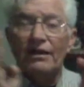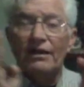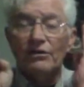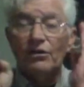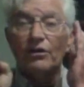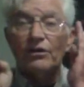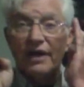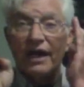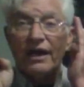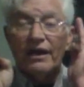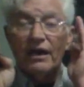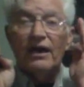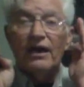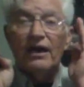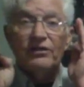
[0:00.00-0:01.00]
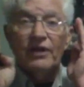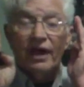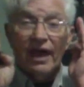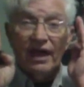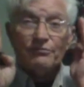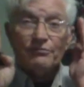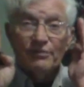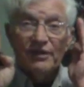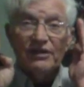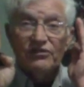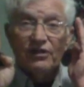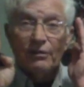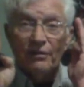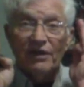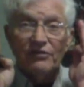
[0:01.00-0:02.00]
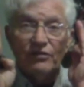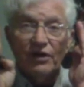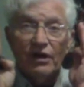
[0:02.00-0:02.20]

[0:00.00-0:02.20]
look at us as being symmetric,